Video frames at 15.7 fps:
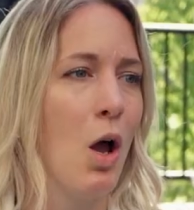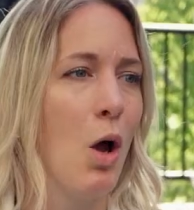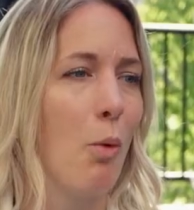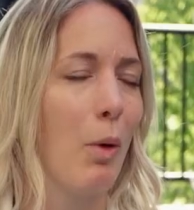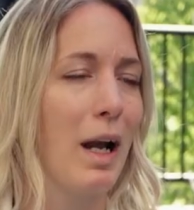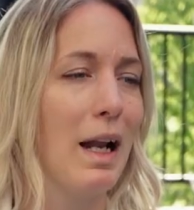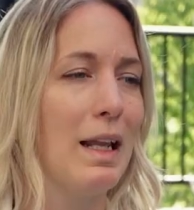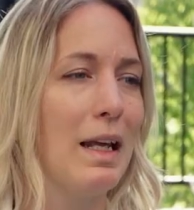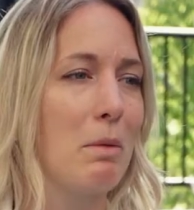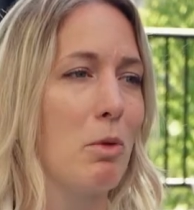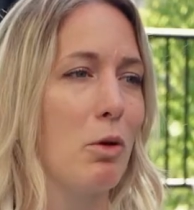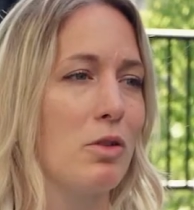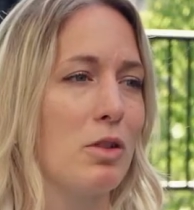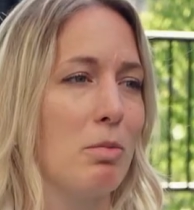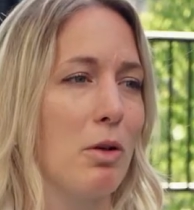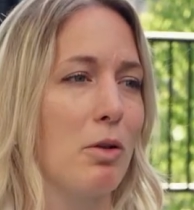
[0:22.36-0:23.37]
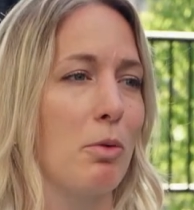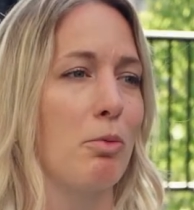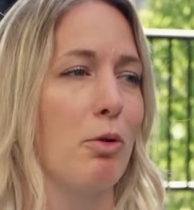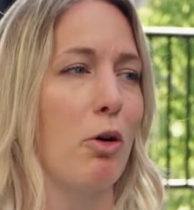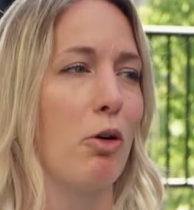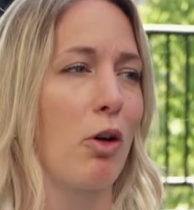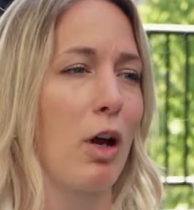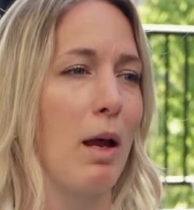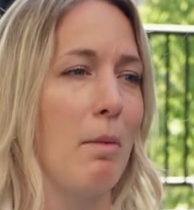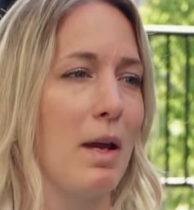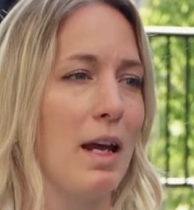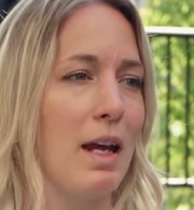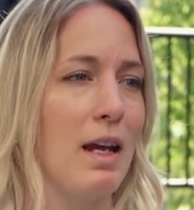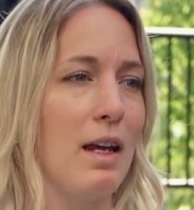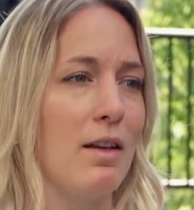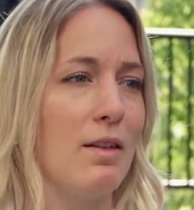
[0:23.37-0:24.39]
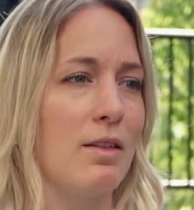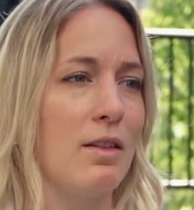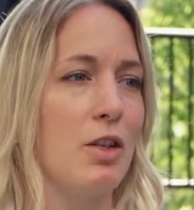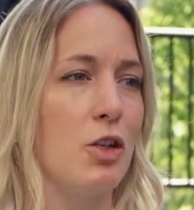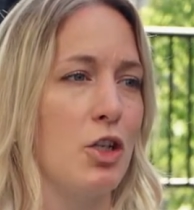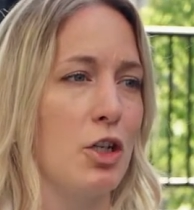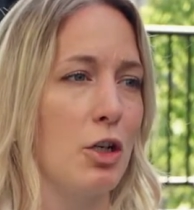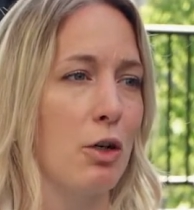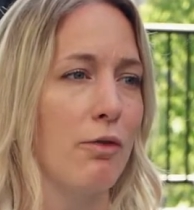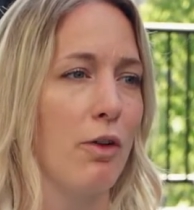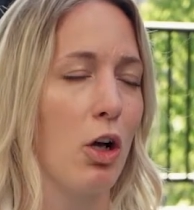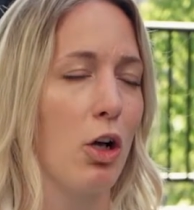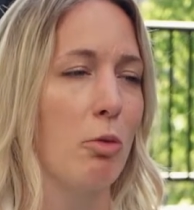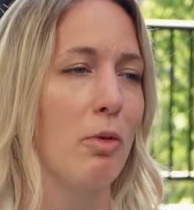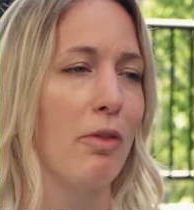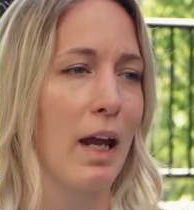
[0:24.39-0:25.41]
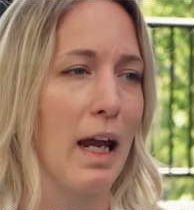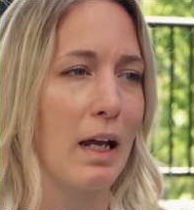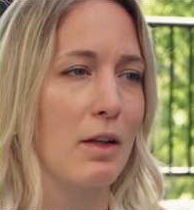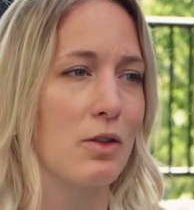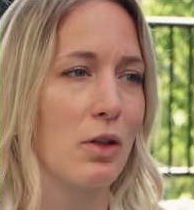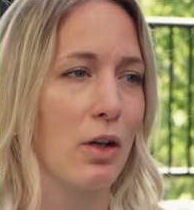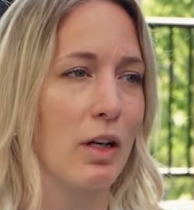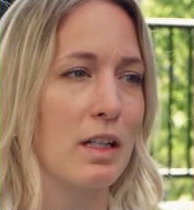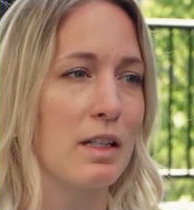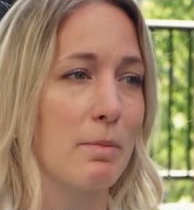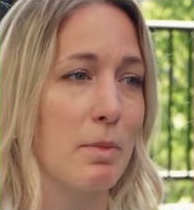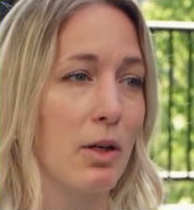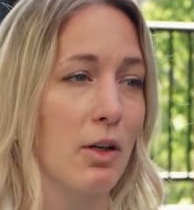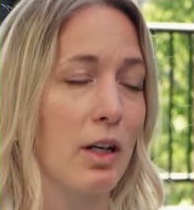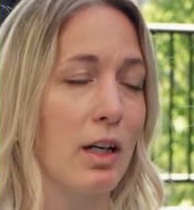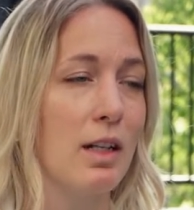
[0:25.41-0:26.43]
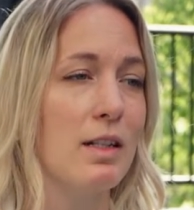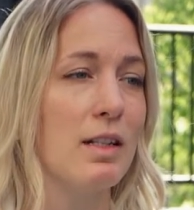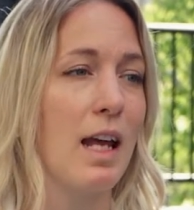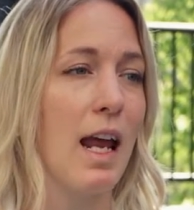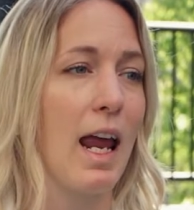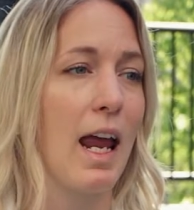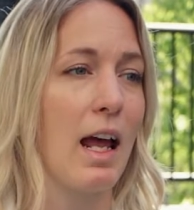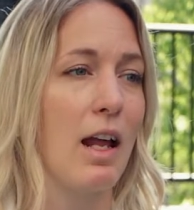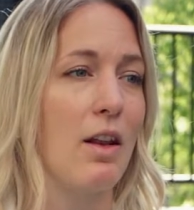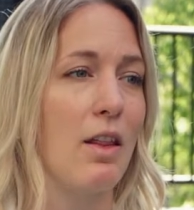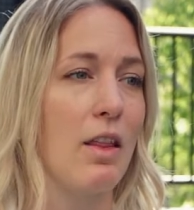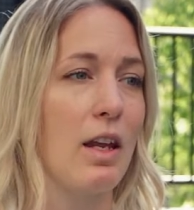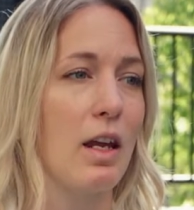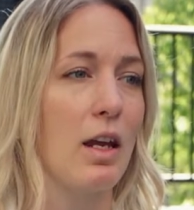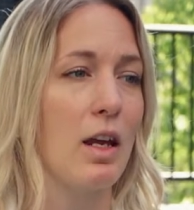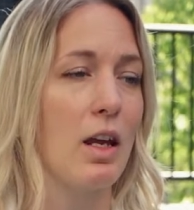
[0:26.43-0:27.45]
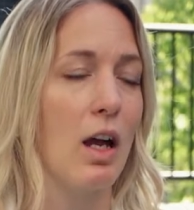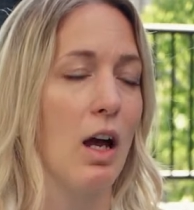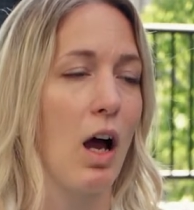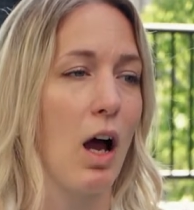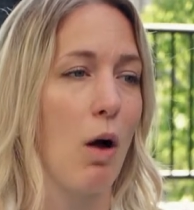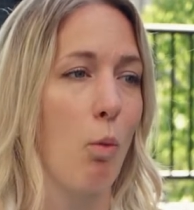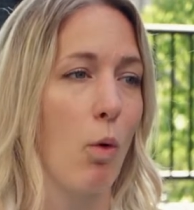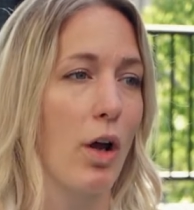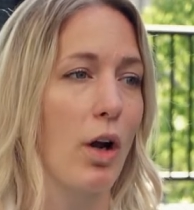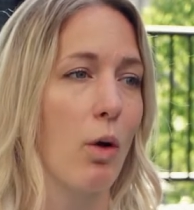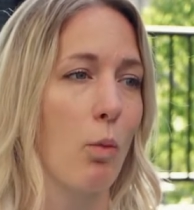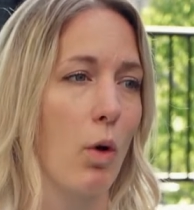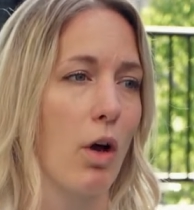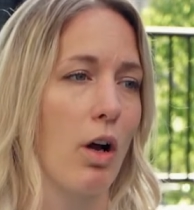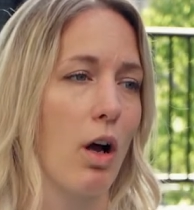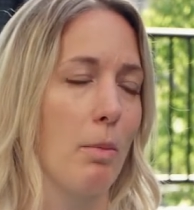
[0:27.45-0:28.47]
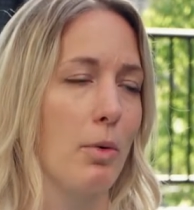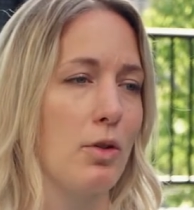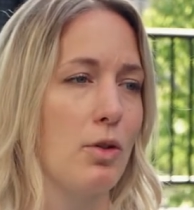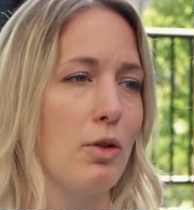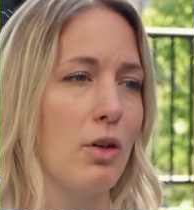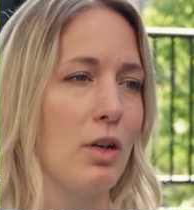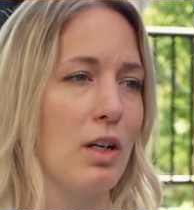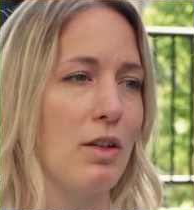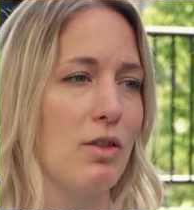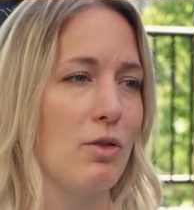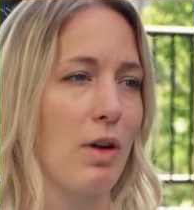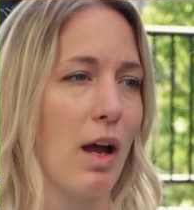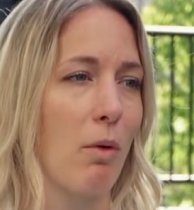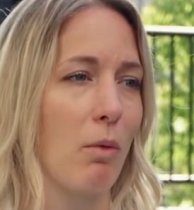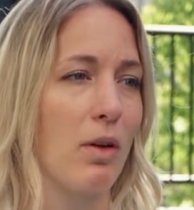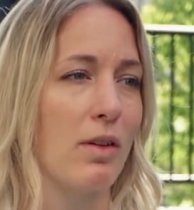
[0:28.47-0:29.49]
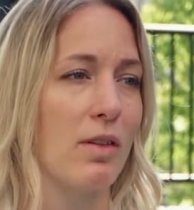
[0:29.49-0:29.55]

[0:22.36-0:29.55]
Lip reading: What I like most about the program is the sheer volume of hands-on experience and the one-on-one opportunities you get with